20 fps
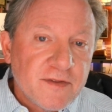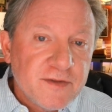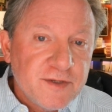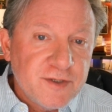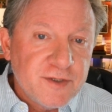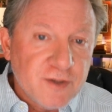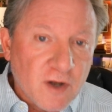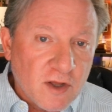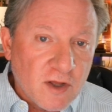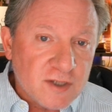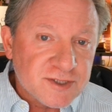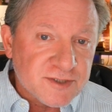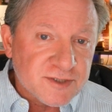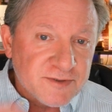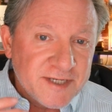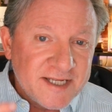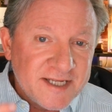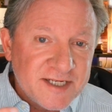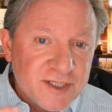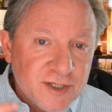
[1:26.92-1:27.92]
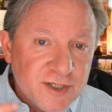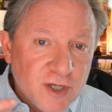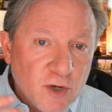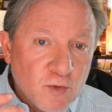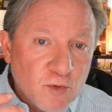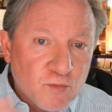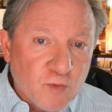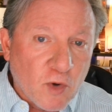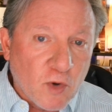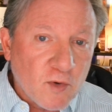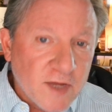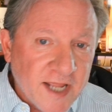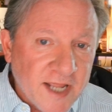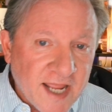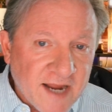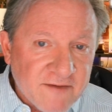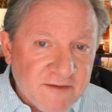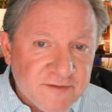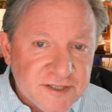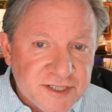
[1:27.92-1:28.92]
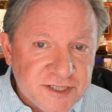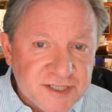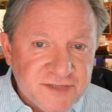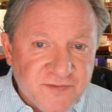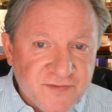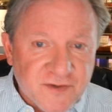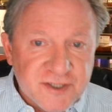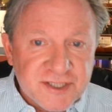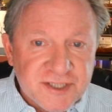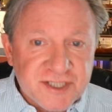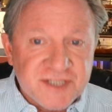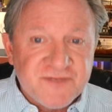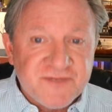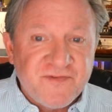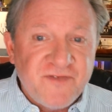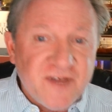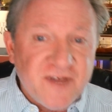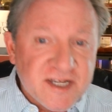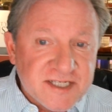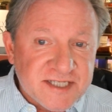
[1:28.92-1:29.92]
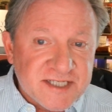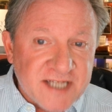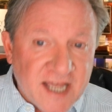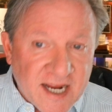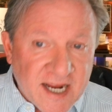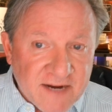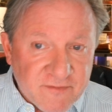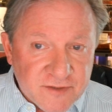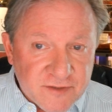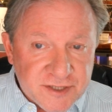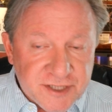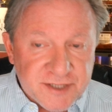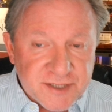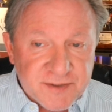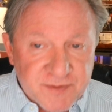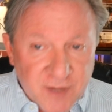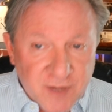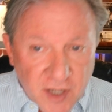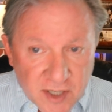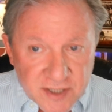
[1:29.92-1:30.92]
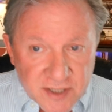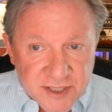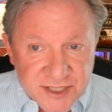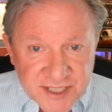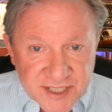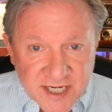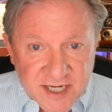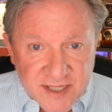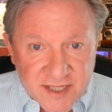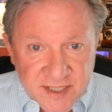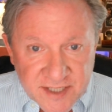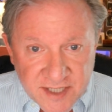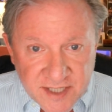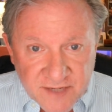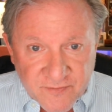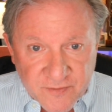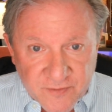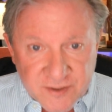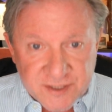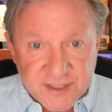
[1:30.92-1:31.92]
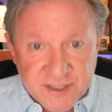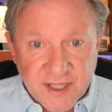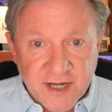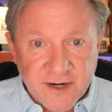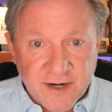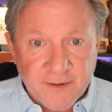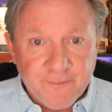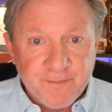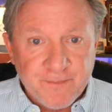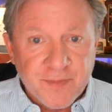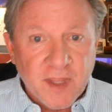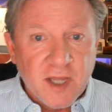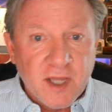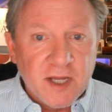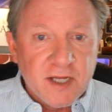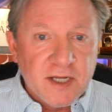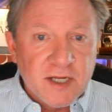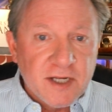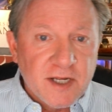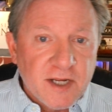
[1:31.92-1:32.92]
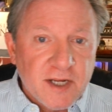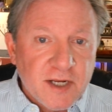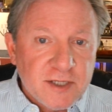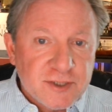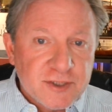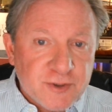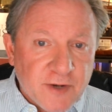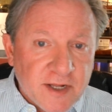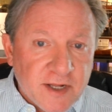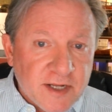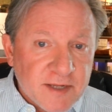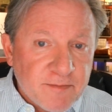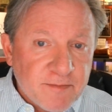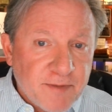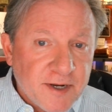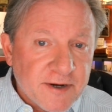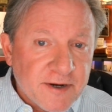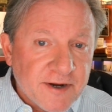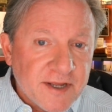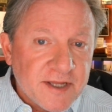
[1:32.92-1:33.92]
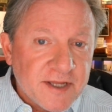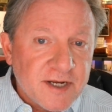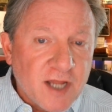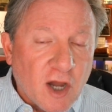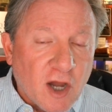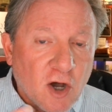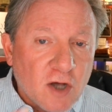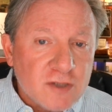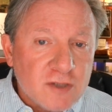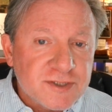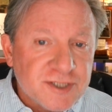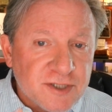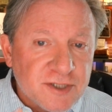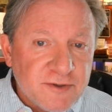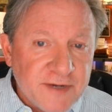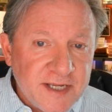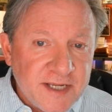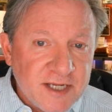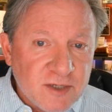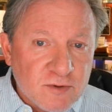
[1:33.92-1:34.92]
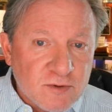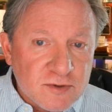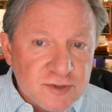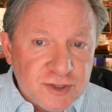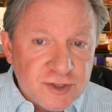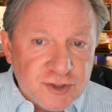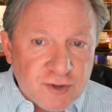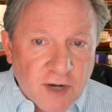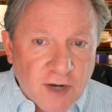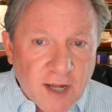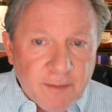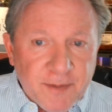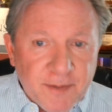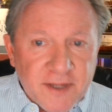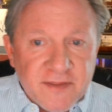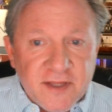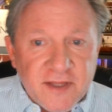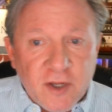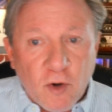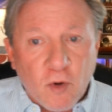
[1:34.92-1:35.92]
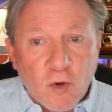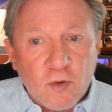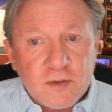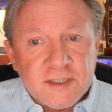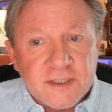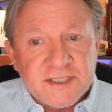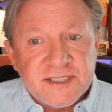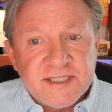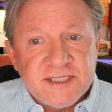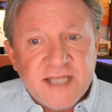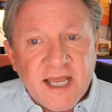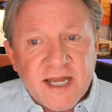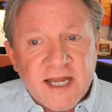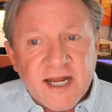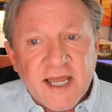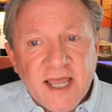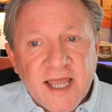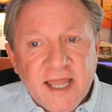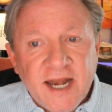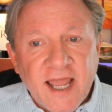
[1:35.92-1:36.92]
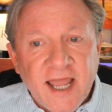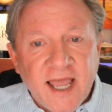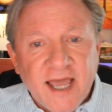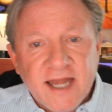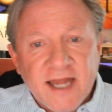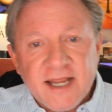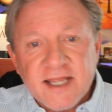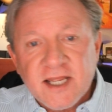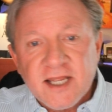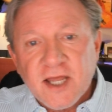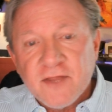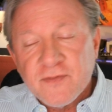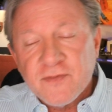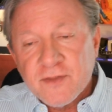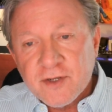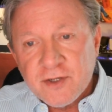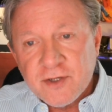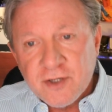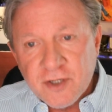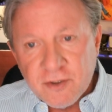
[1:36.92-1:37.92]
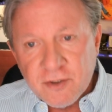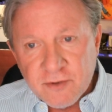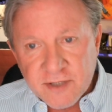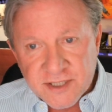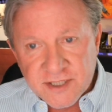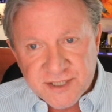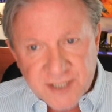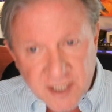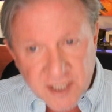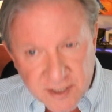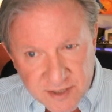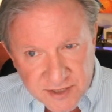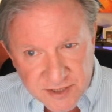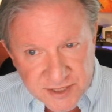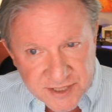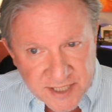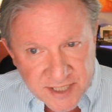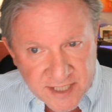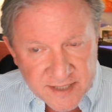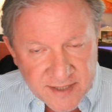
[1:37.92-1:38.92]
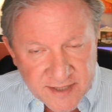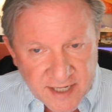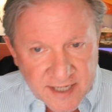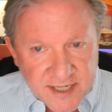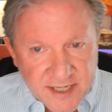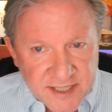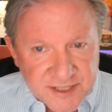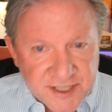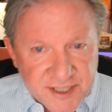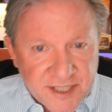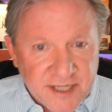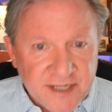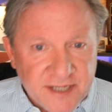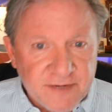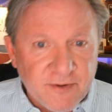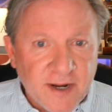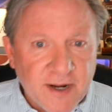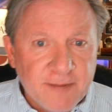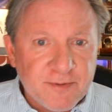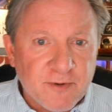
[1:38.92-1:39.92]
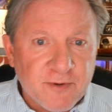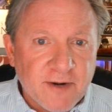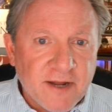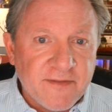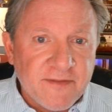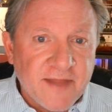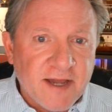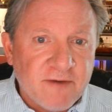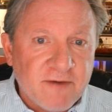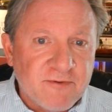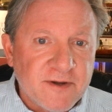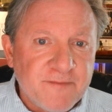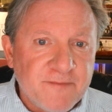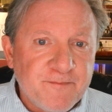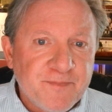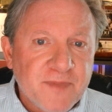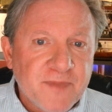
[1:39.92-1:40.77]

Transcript: You'll also need to know rolling averages versus fixed averages and understand the difference there. Trailing period also equals dropping the oldest data and adding the newest. Understand that. Get your head wrapped around that one.